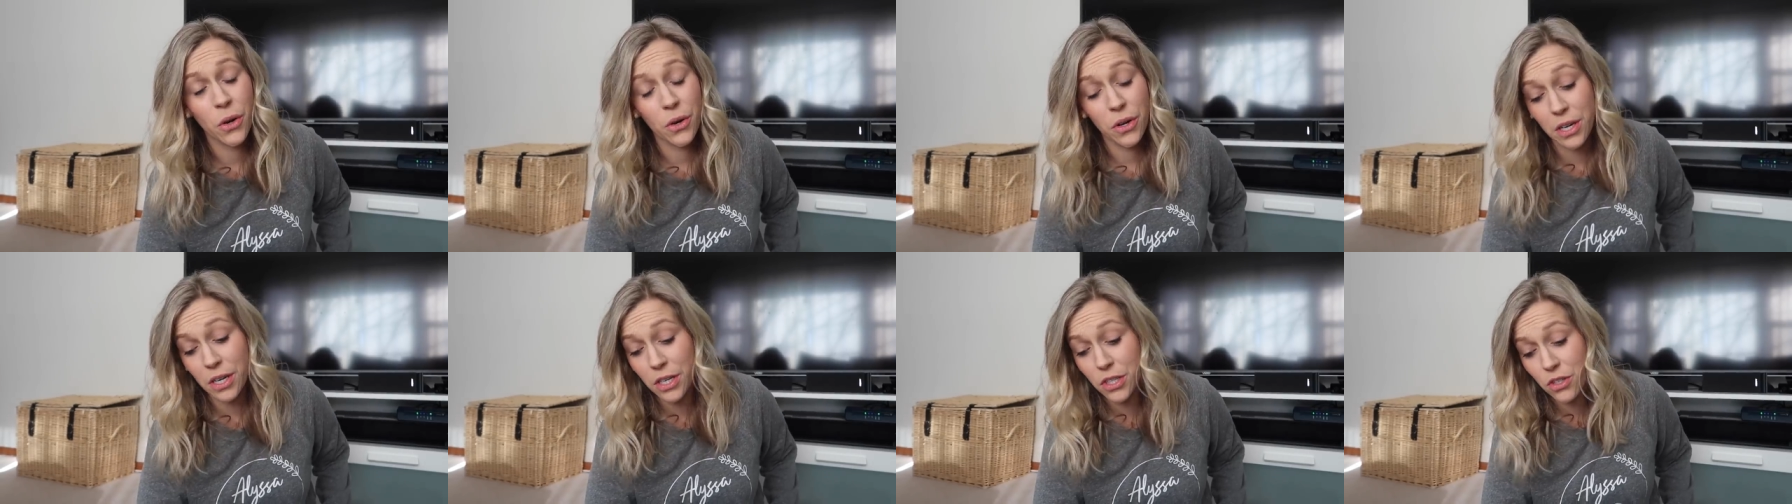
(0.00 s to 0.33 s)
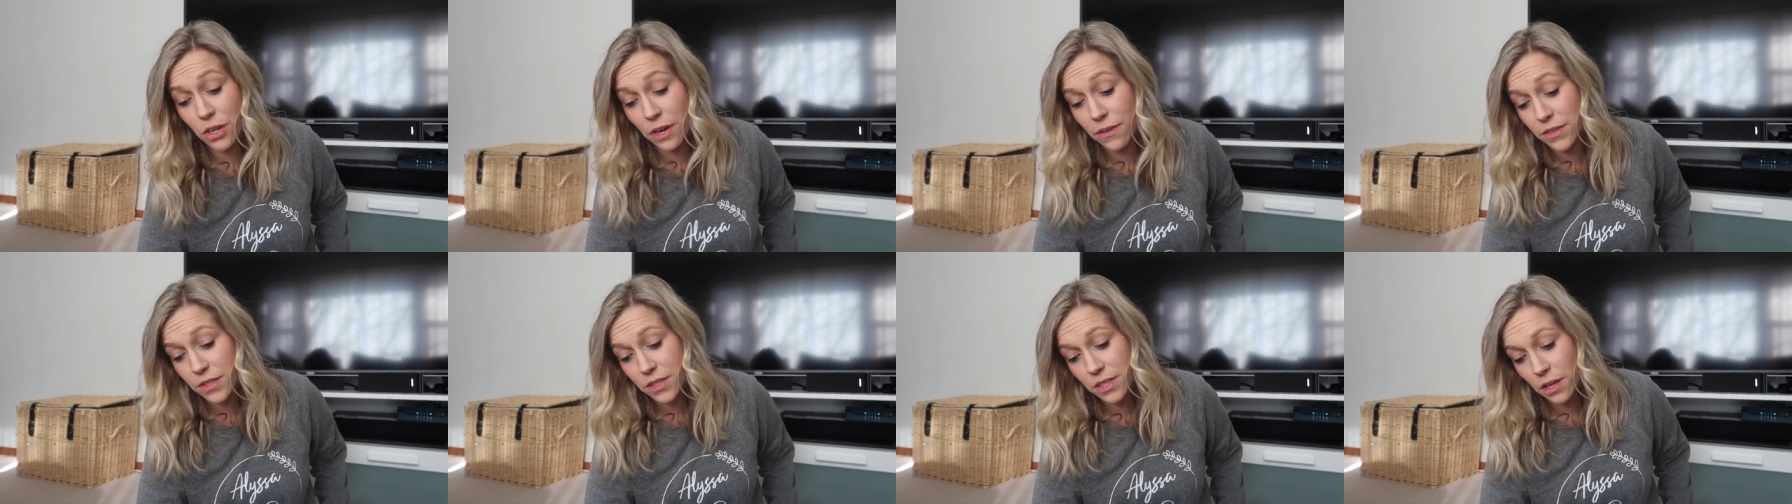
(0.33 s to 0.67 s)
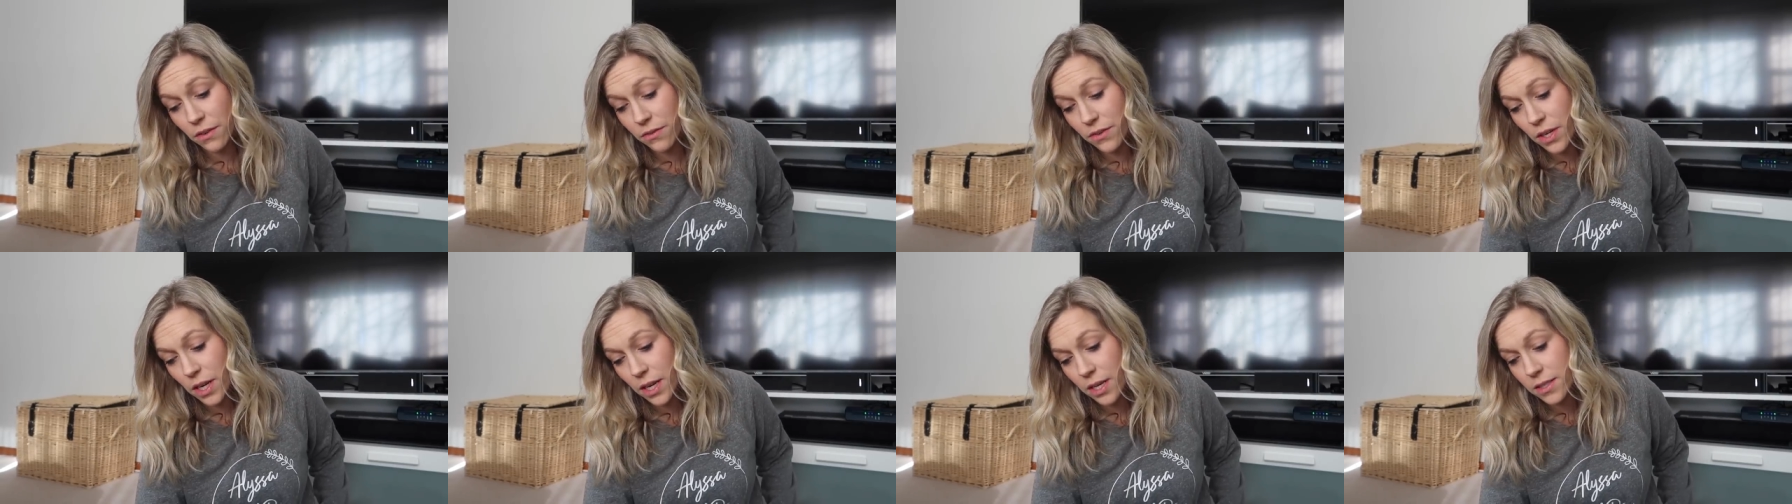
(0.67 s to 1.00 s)
You're gonna drive
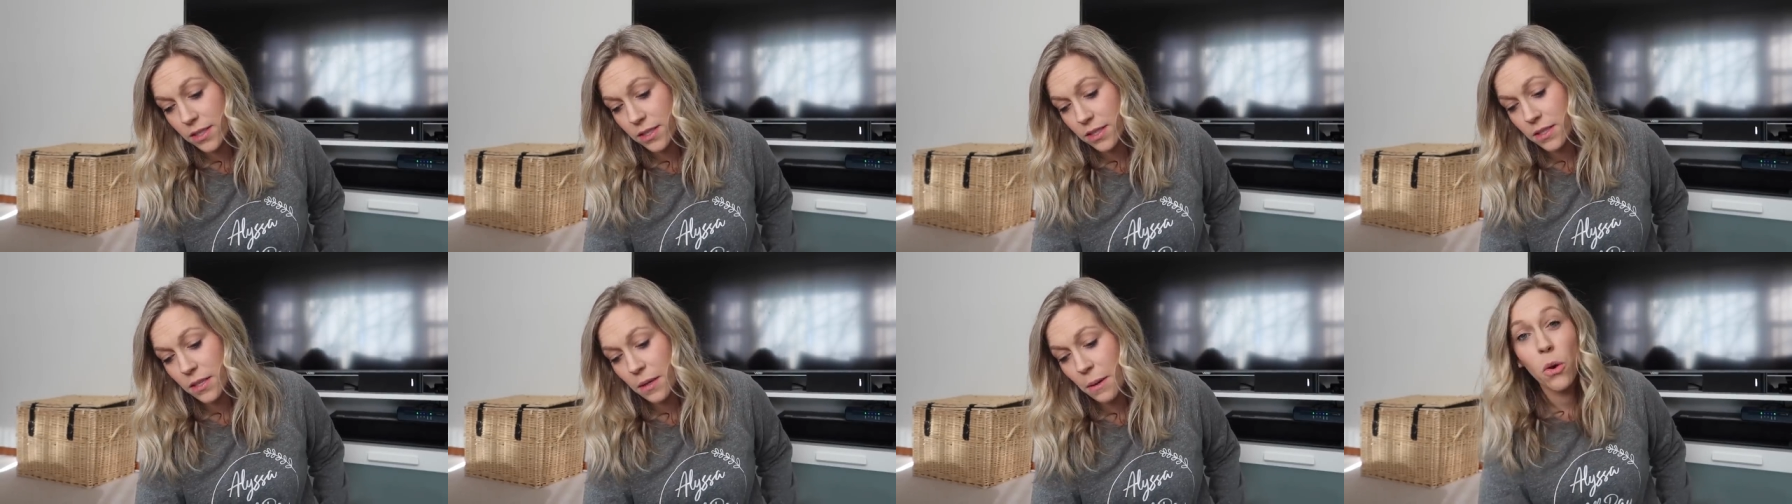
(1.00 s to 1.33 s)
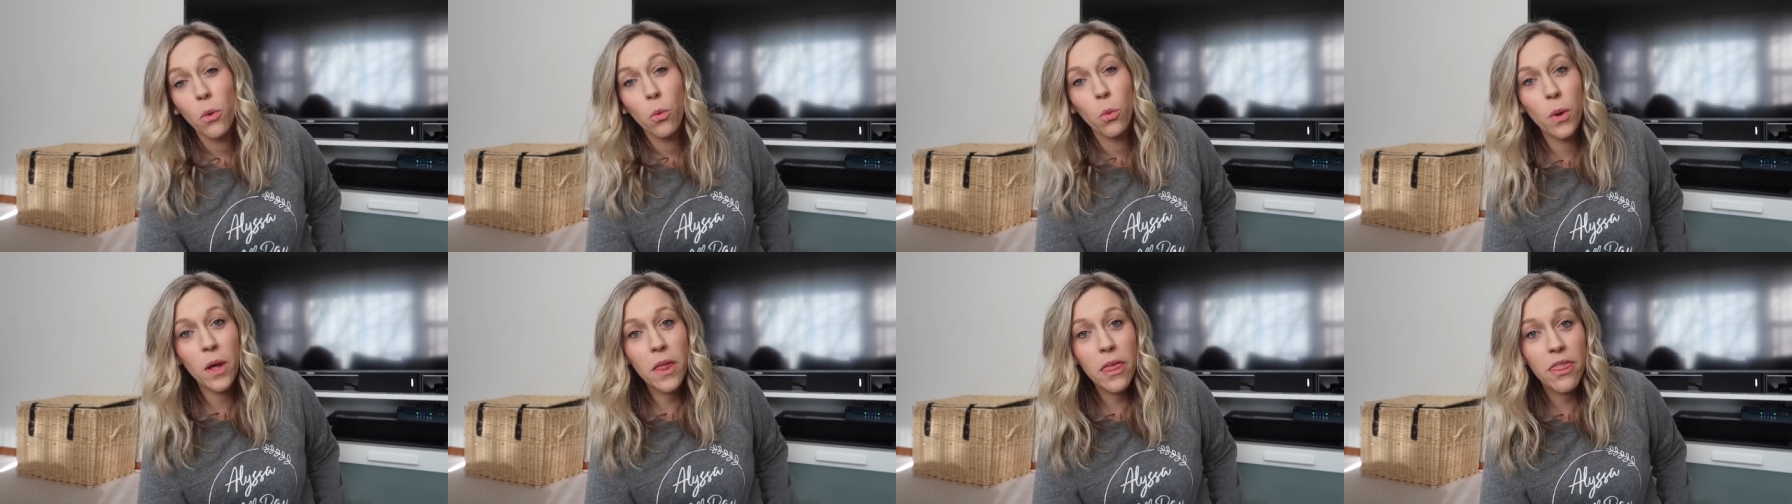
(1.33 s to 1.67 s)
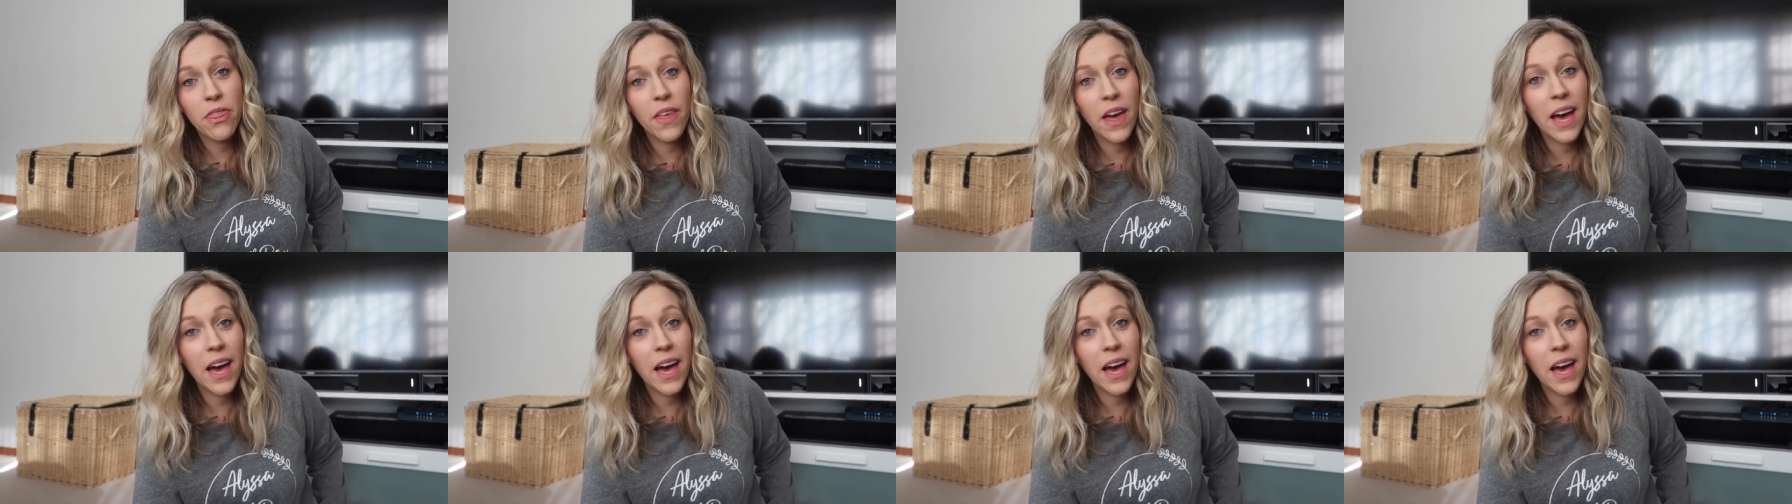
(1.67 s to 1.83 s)
yourself nuts. With